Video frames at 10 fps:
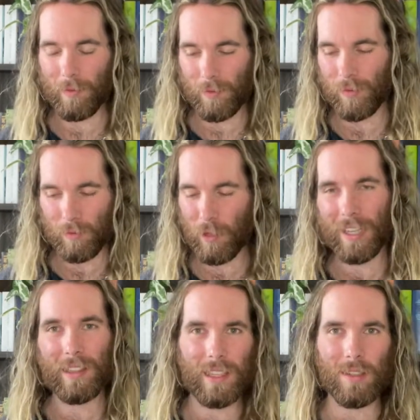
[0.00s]

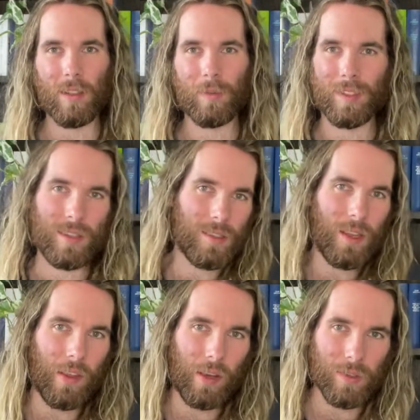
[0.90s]
running less kilometers this
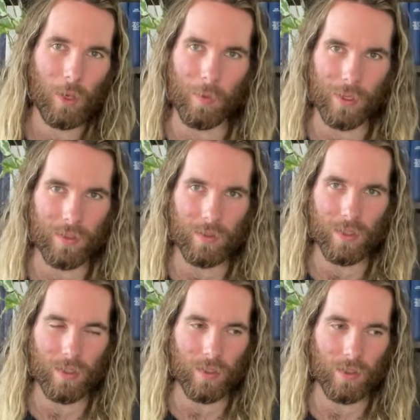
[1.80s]
year than I was hoping to,
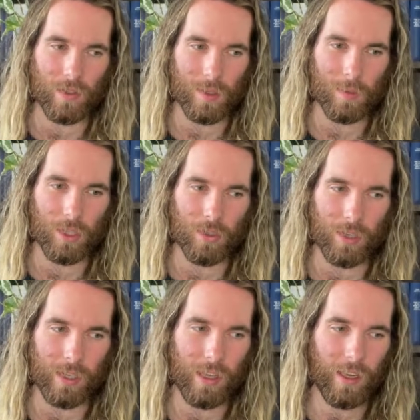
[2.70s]
just due to some
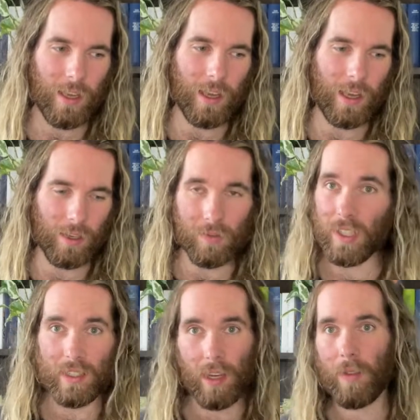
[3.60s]
injury, and I've
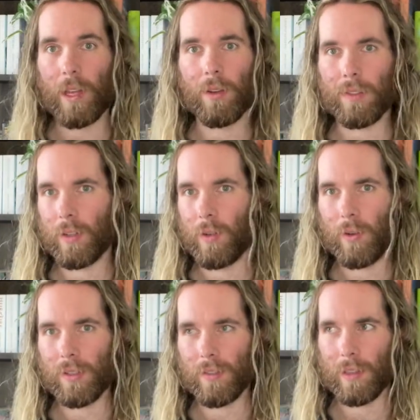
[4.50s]
detailed that over the
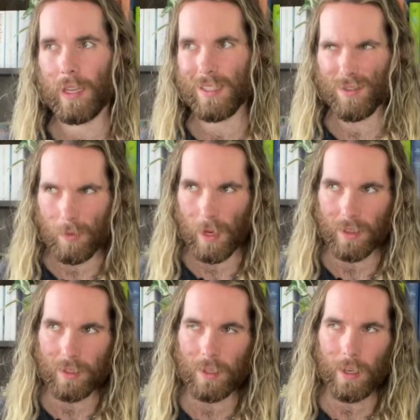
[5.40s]
course of the last few
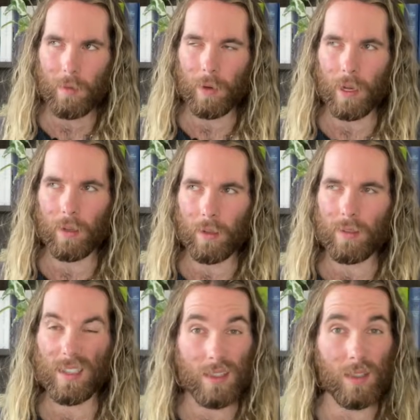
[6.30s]
months. But
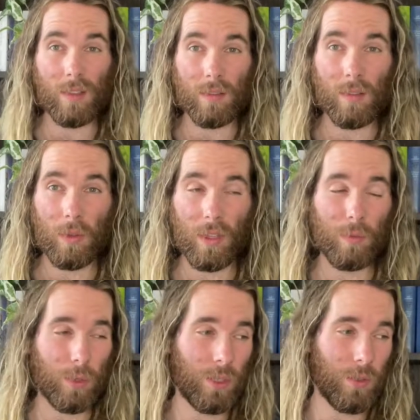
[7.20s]
things are looking
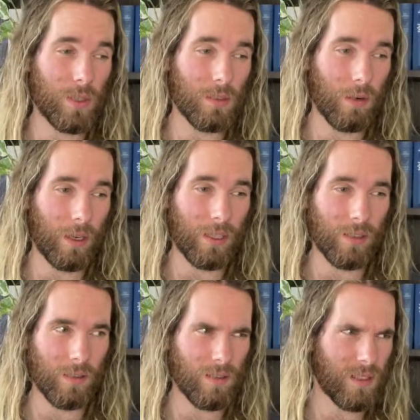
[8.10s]
pretty good. So I
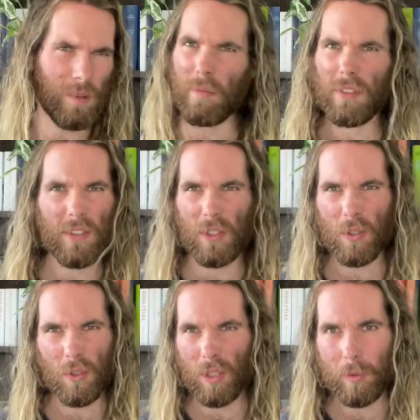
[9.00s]
ran some
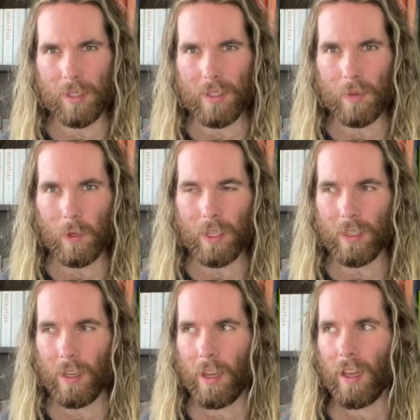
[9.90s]
52 kilometers this
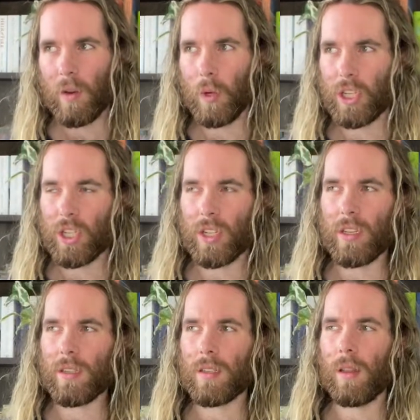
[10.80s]
week, which
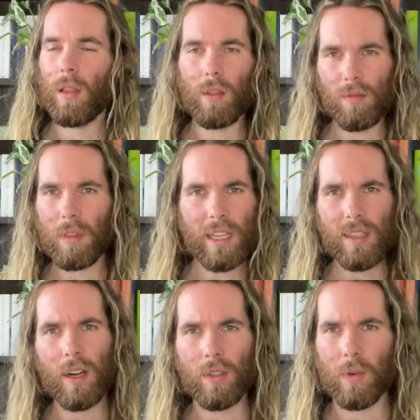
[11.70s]
is less
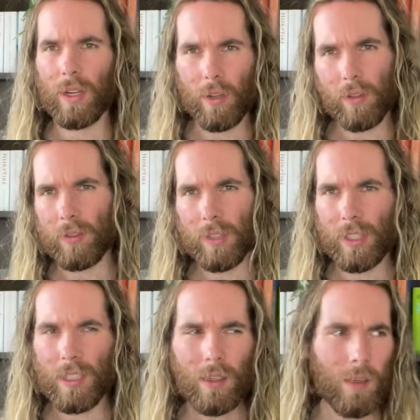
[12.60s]
than I was running earlier in the
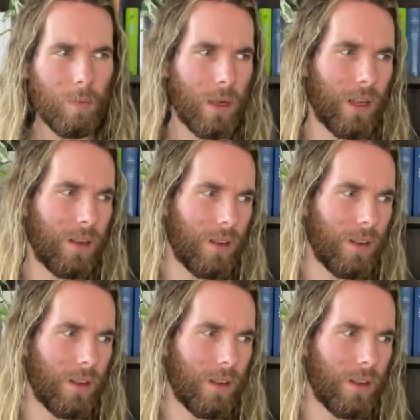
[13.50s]
year. But